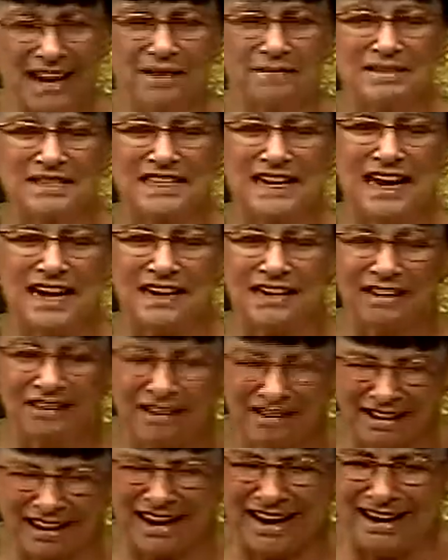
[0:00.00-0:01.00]
I'm standing
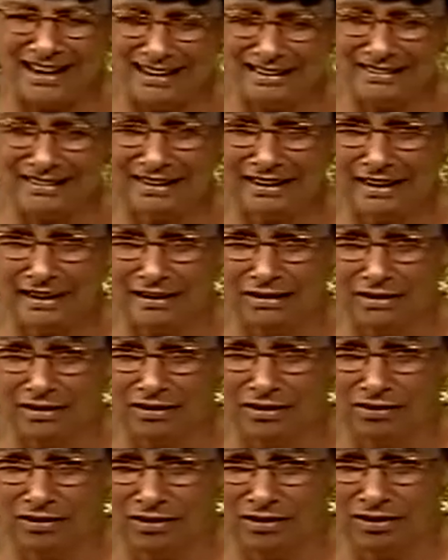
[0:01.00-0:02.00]
there kind of thinking,
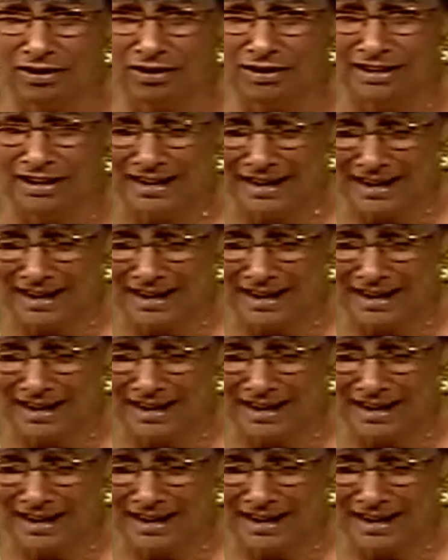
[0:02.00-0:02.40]
oh Lord.